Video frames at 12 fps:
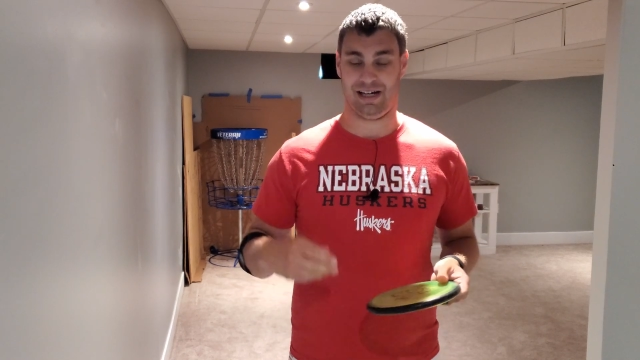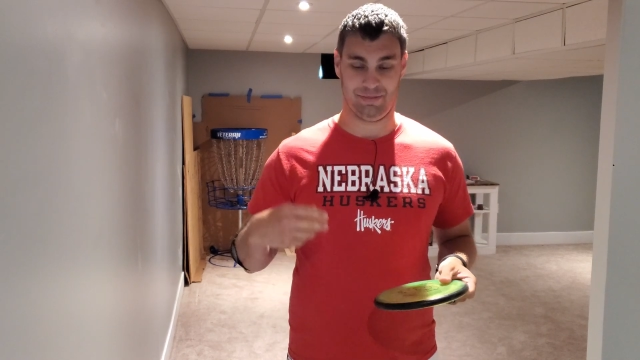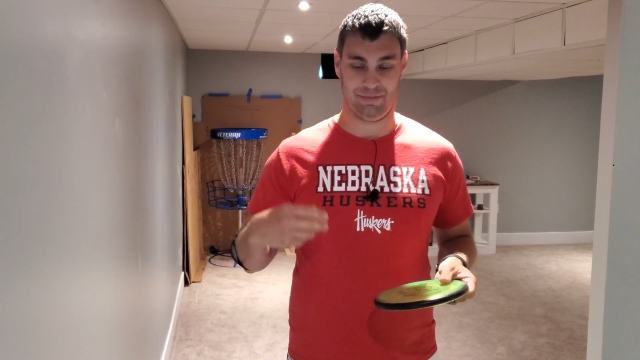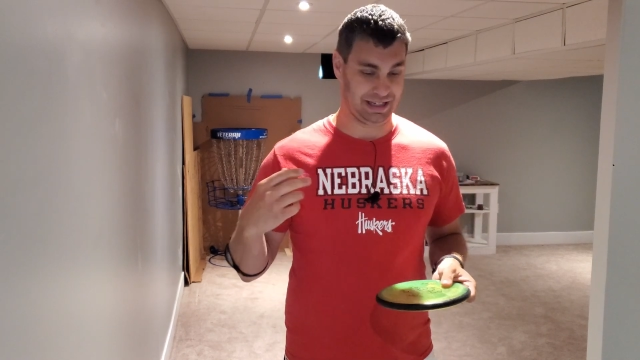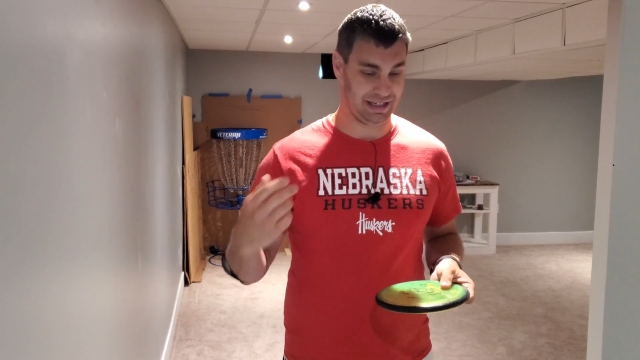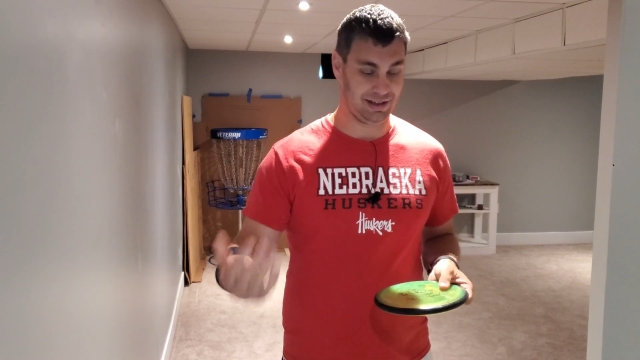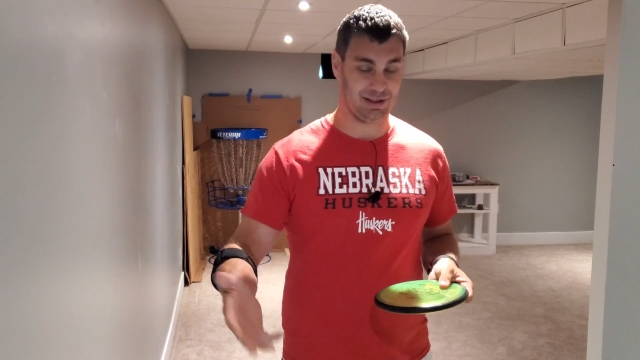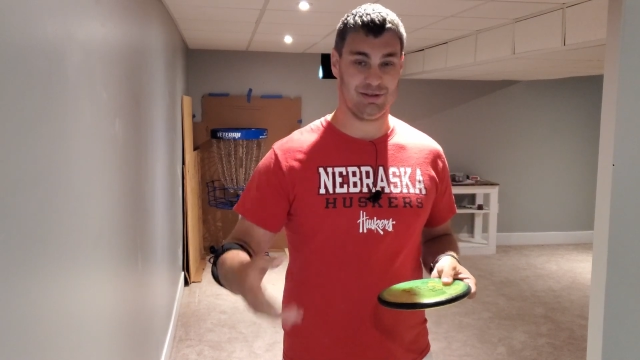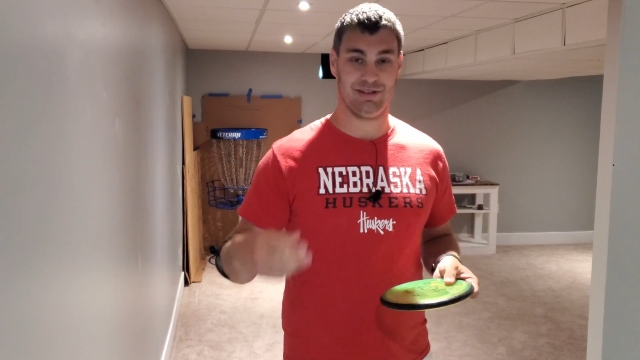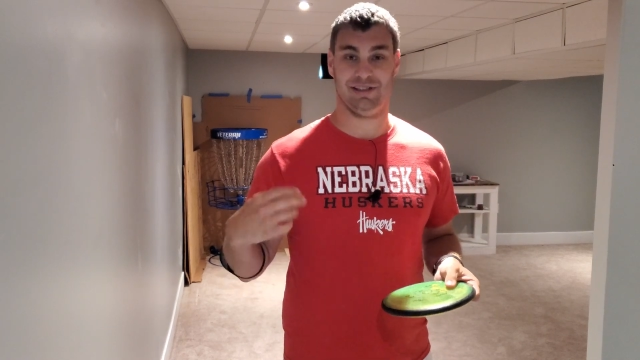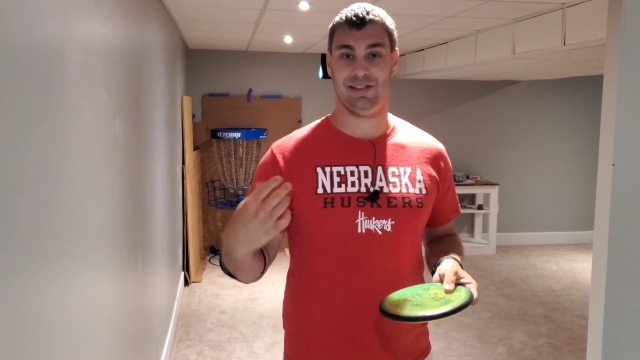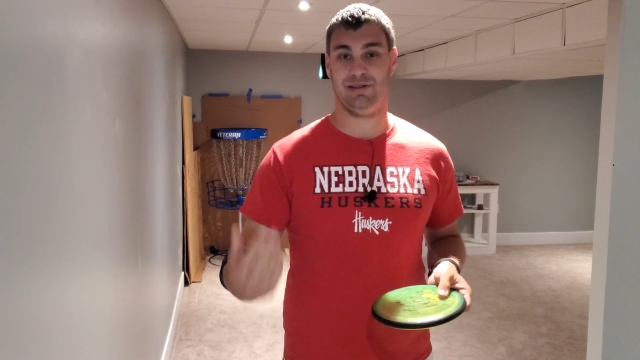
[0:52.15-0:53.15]
making
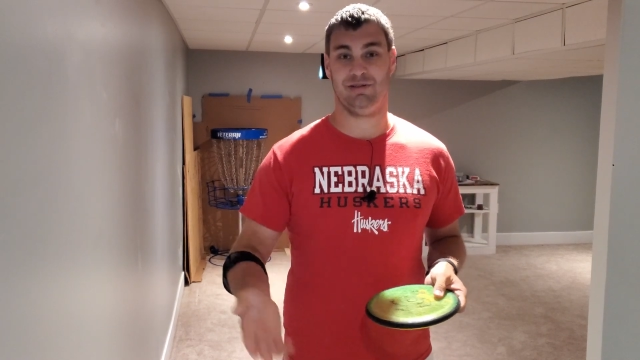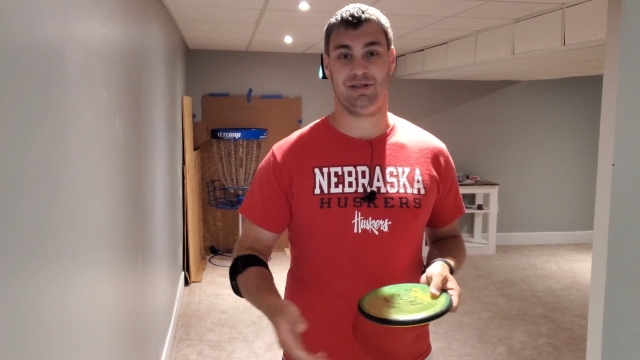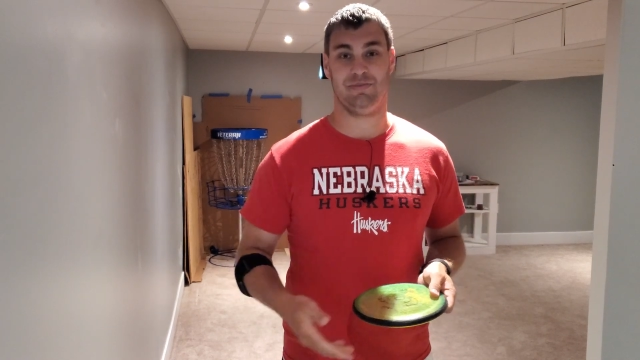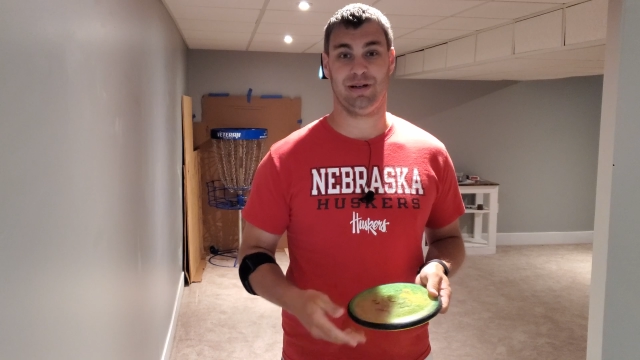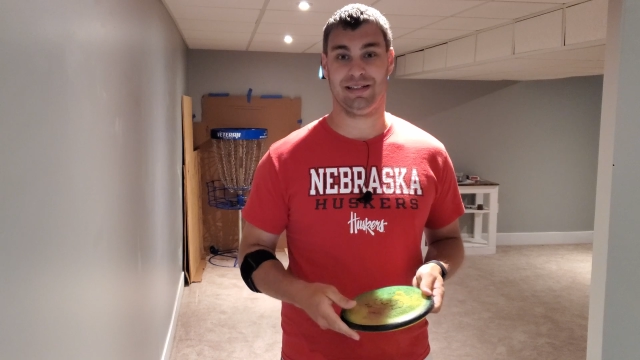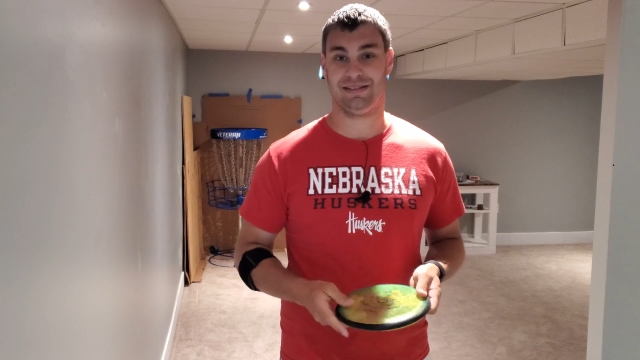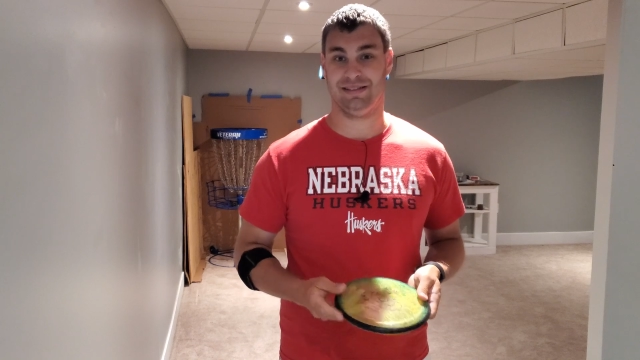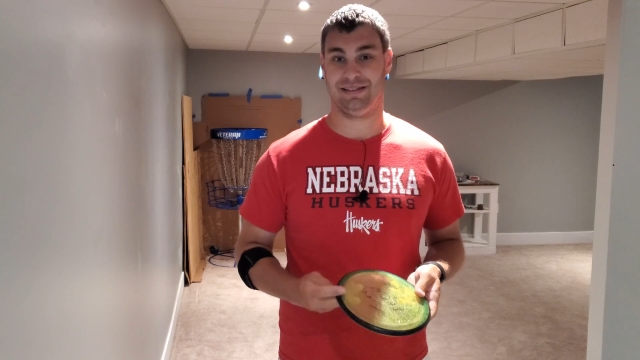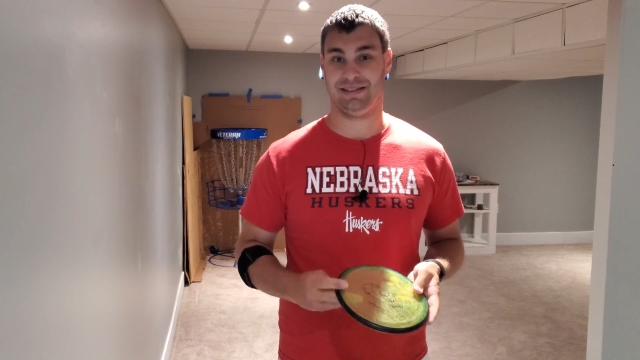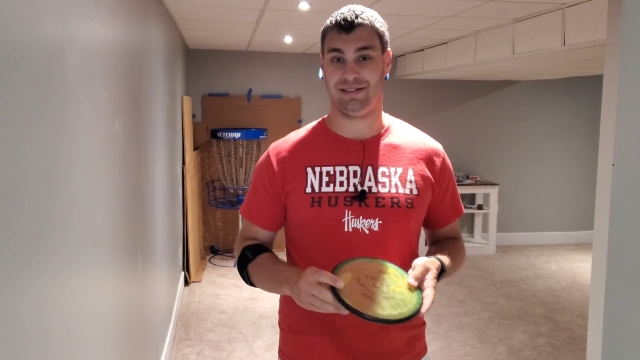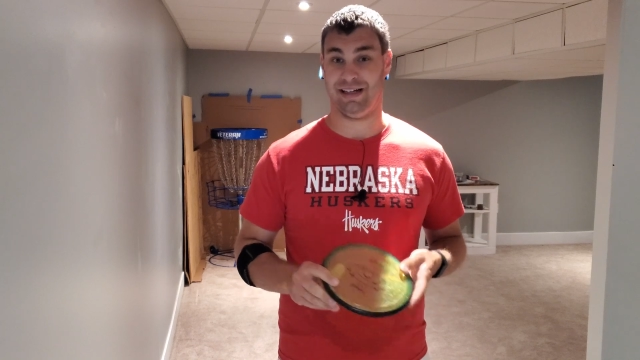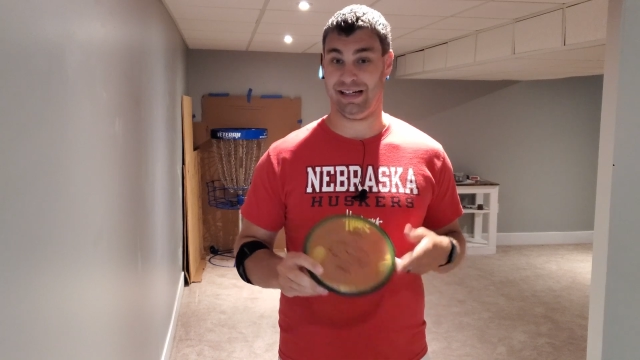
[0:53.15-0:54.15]
hundreds and hundreds of putts
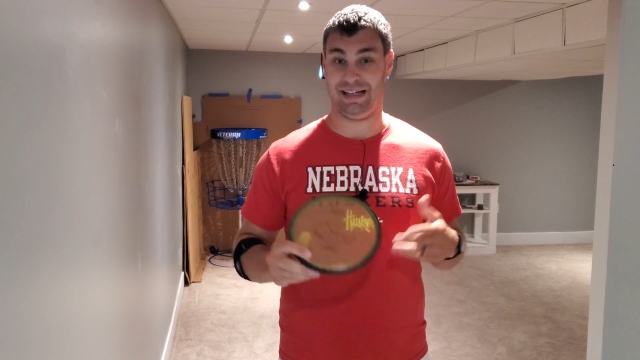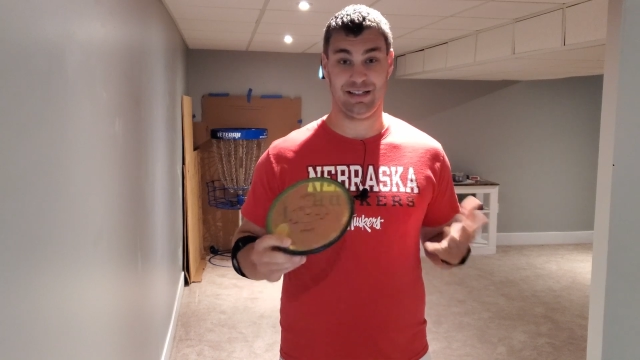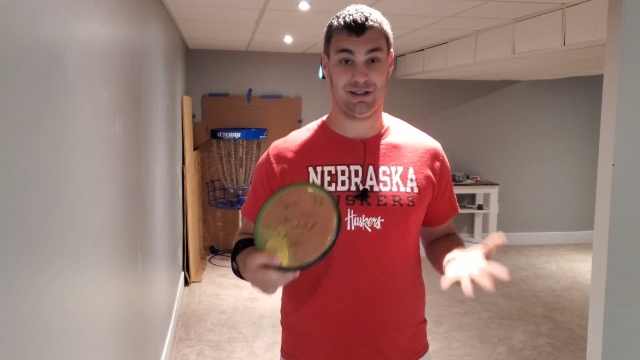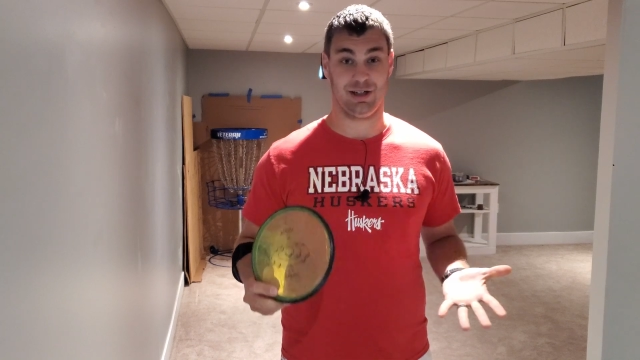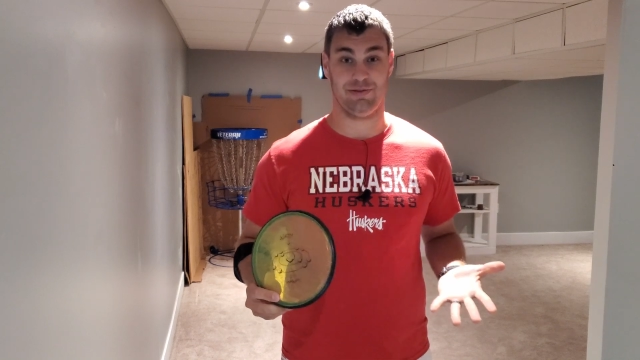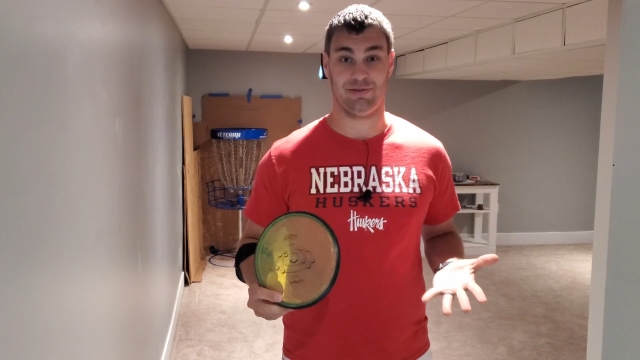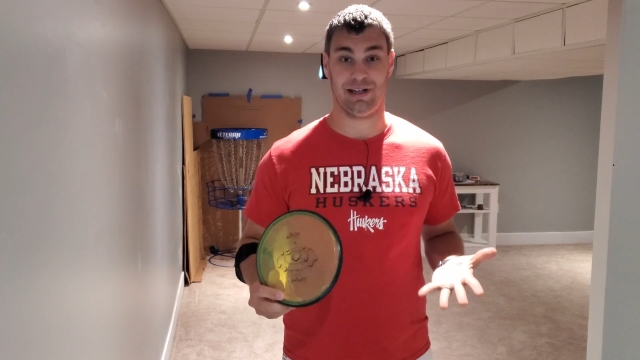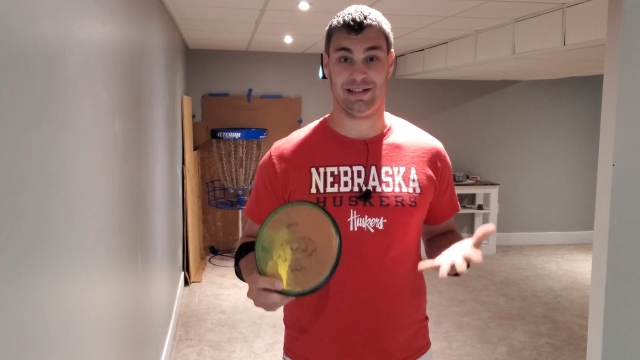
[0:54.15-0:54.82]
until, like any golfer,